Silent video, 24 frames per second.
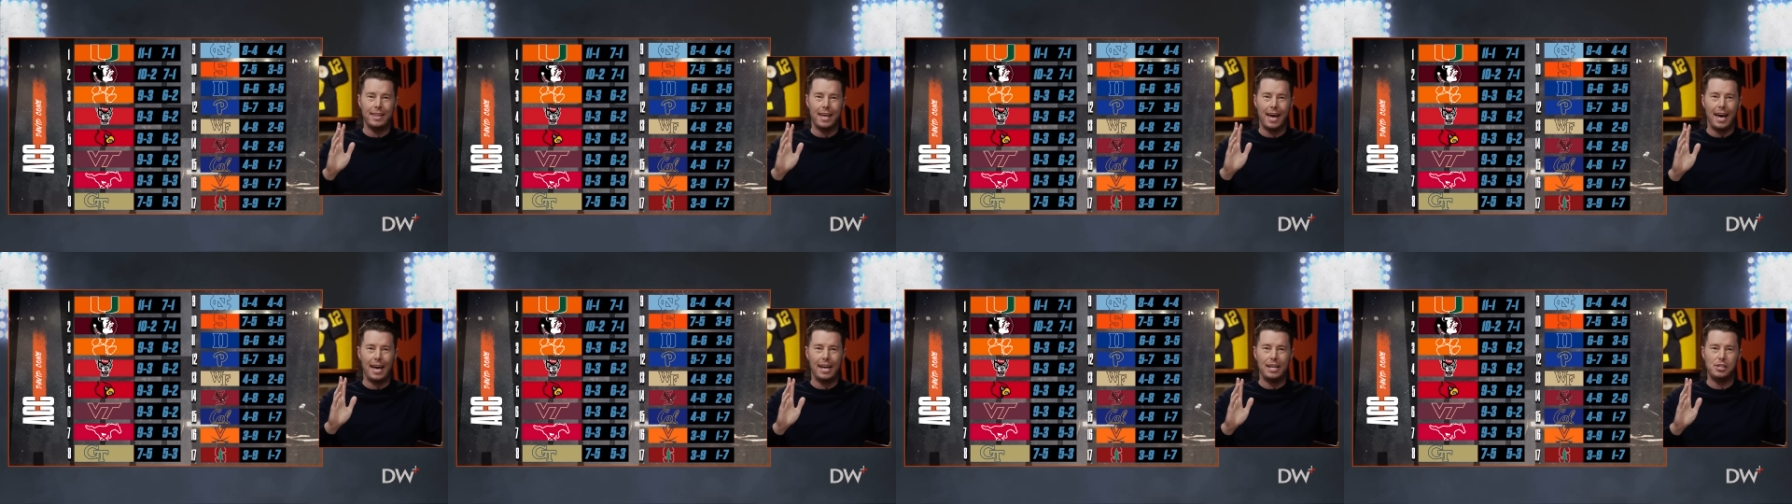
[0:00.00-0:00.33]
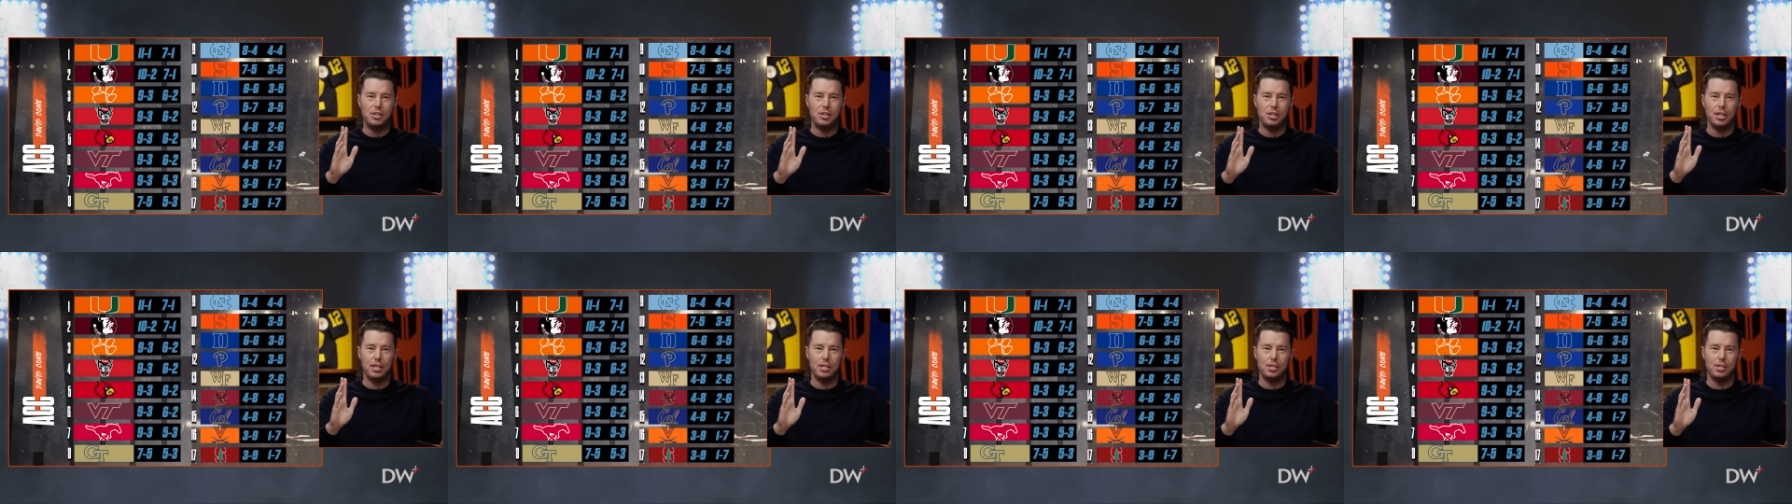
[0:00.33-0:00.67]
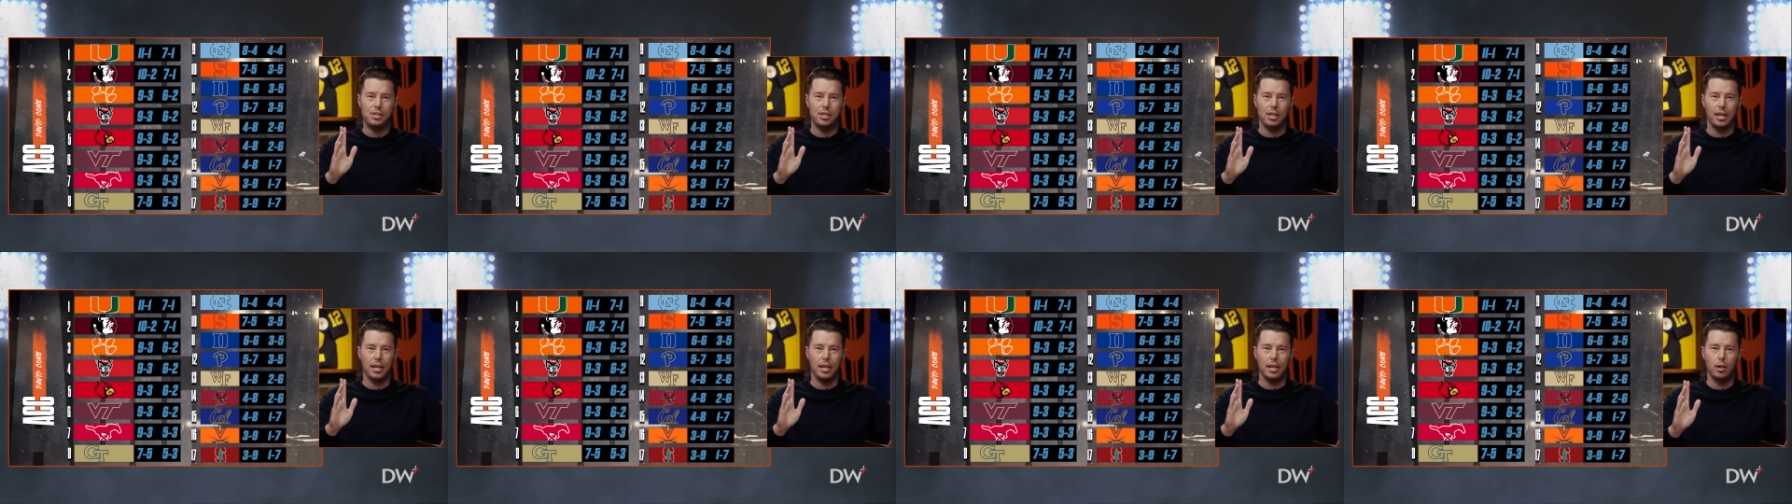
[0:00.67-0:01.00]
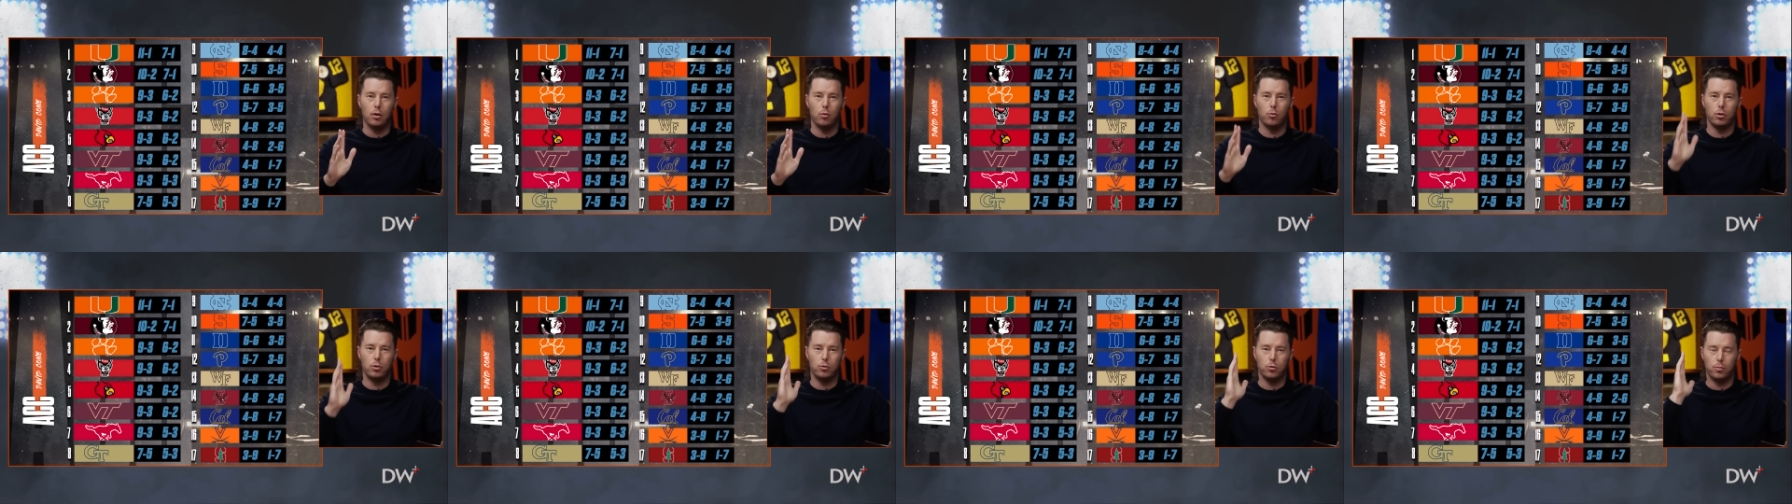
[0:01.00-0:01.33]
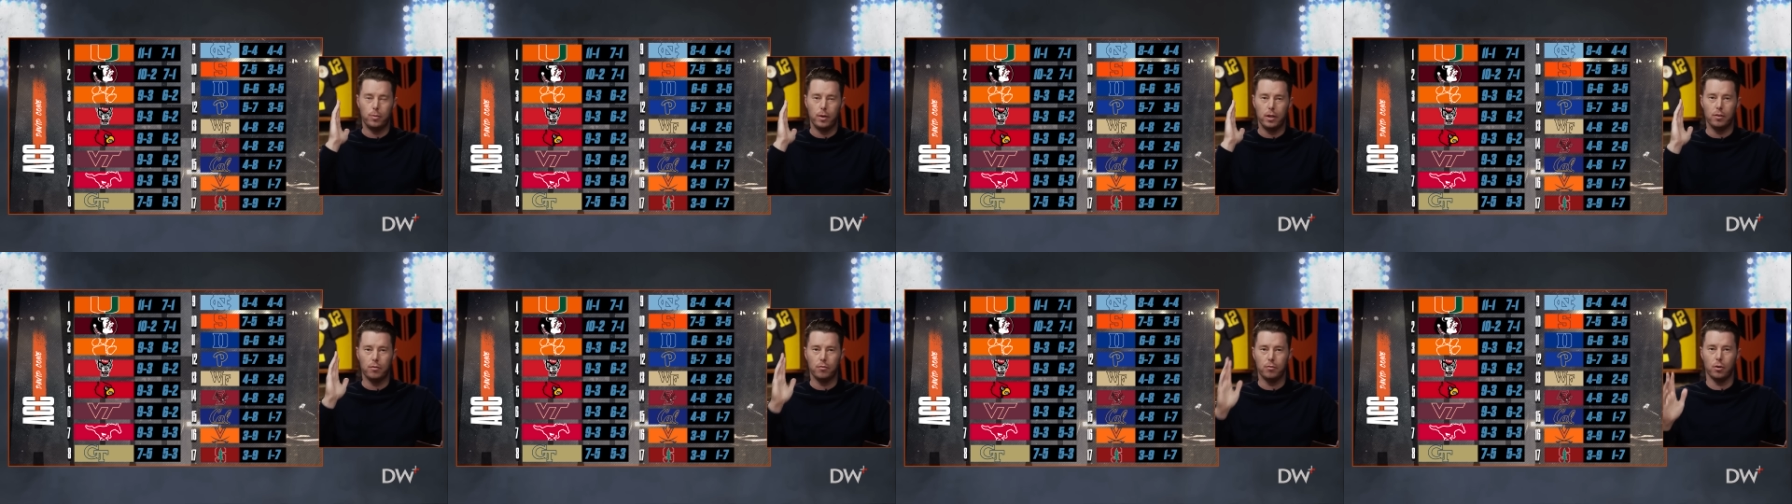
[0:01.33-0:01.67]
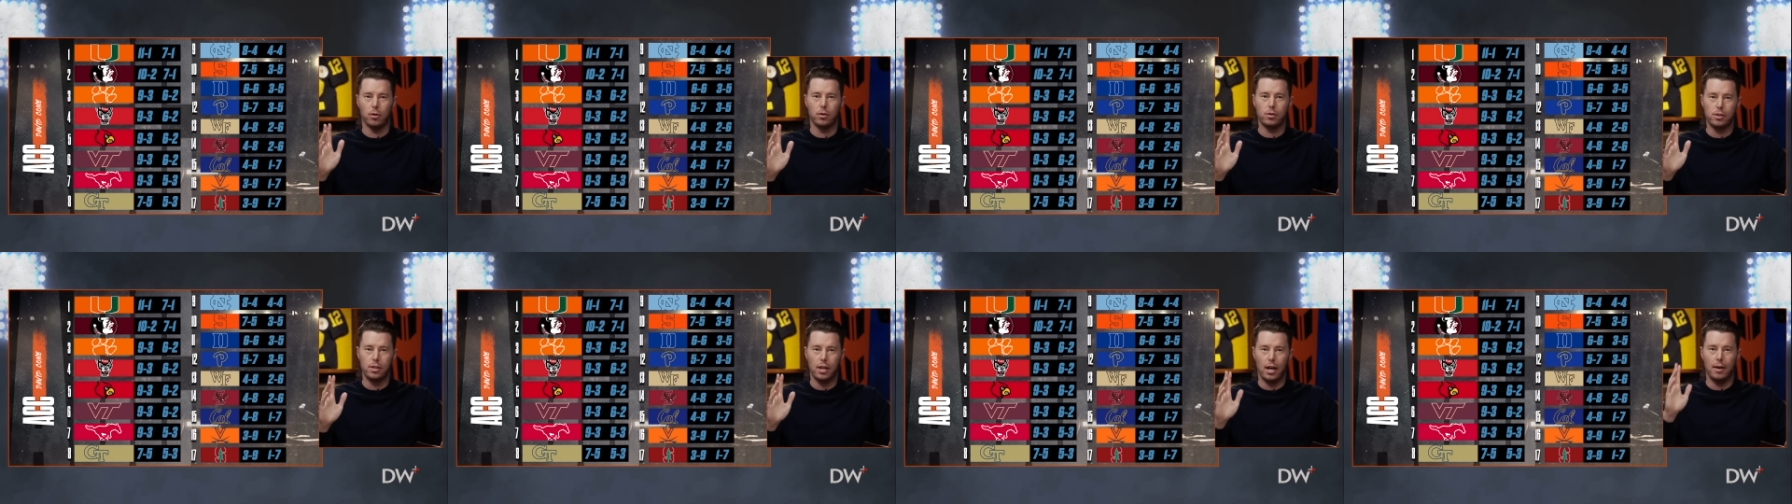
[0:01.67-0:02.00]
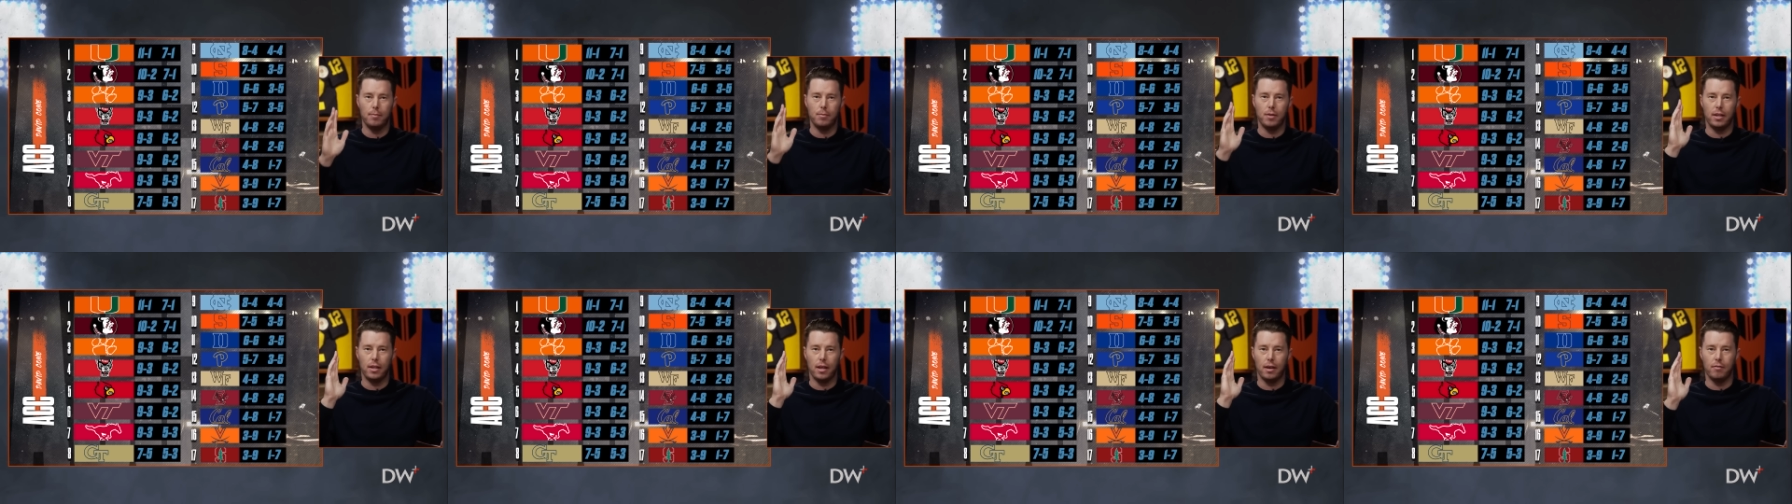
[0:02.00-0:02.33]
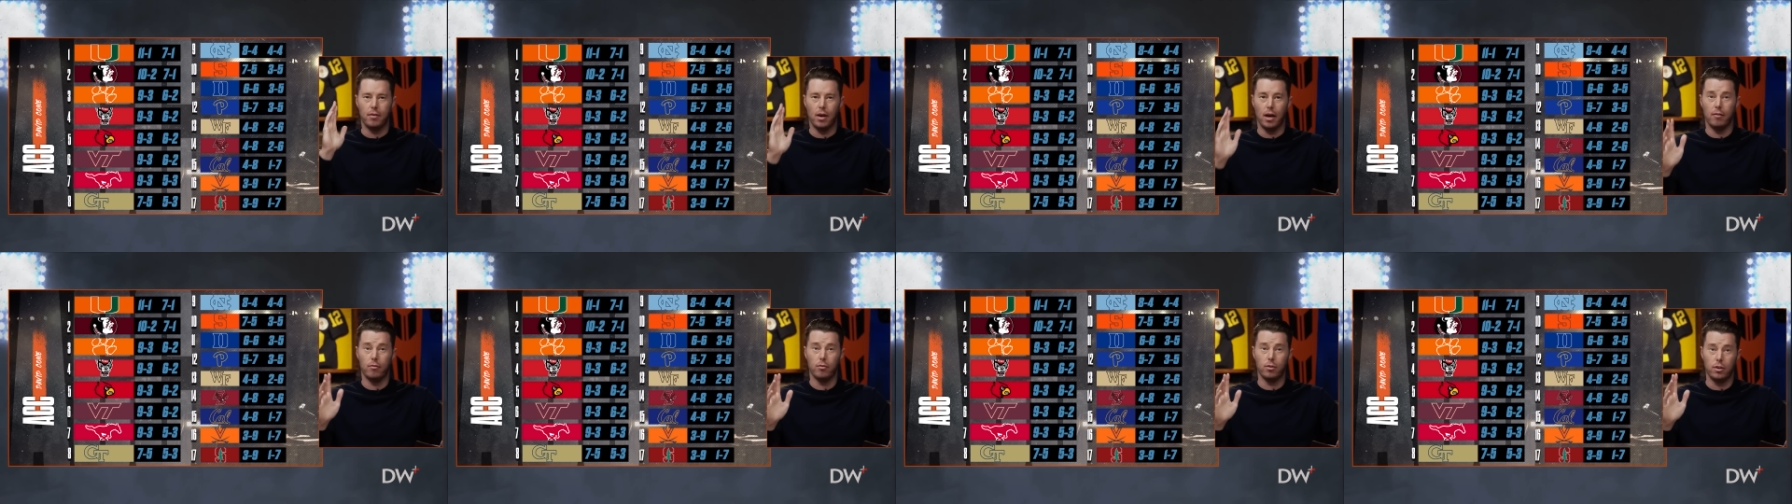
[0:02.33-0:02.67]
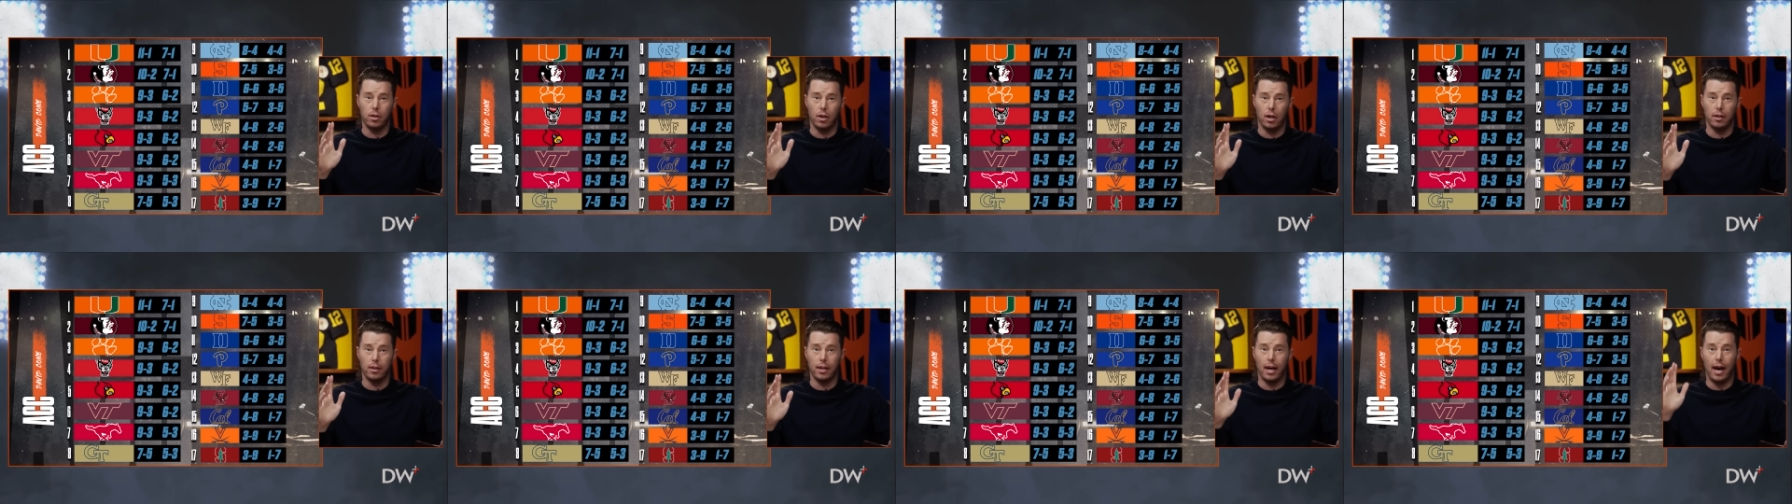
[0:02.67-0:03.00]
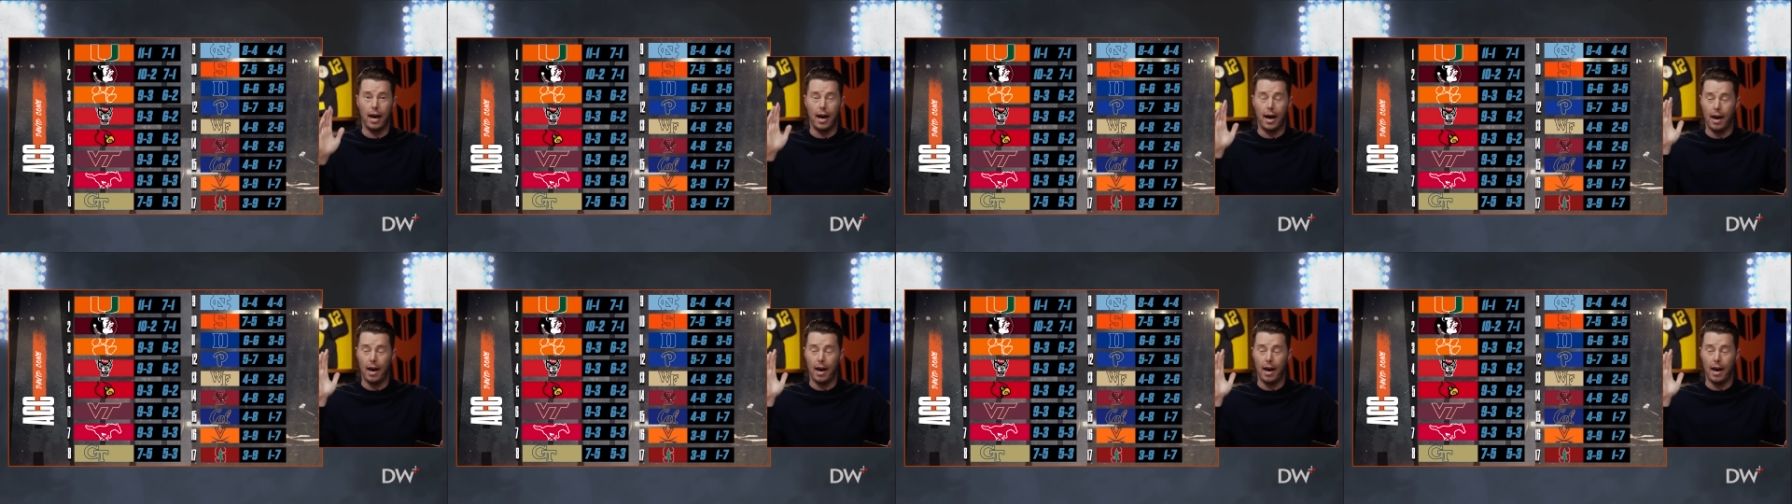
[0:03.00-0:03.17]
the ACC, which would be the first time that they've ever done that.